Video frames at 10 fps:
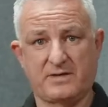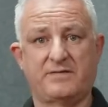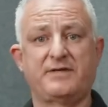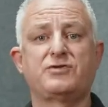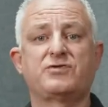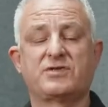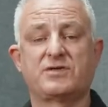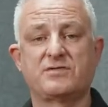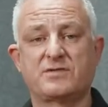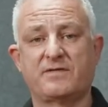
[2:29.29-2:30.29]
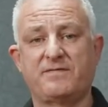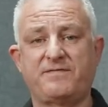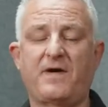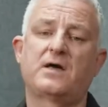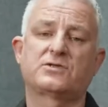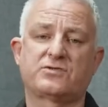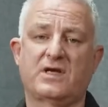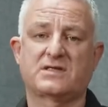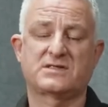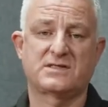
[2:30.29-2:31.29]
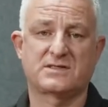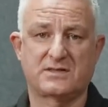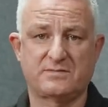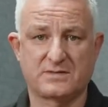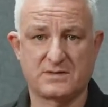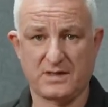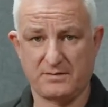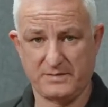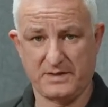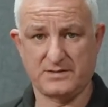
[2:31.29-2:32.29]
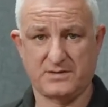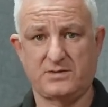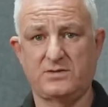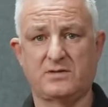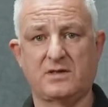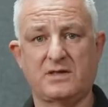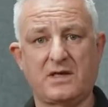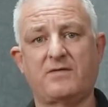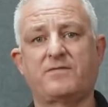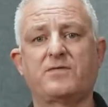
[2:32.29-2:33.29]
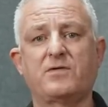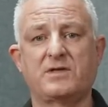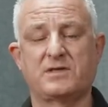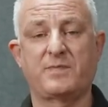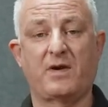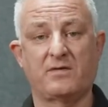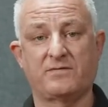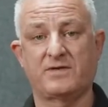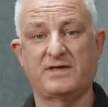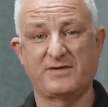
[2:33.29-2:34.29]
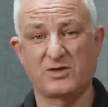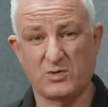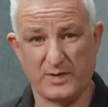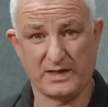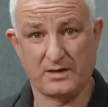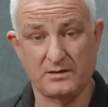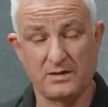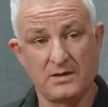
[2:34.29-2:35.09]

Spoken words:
Red have introduced a fast track system, so that means that you can get through this part 3 even quicker.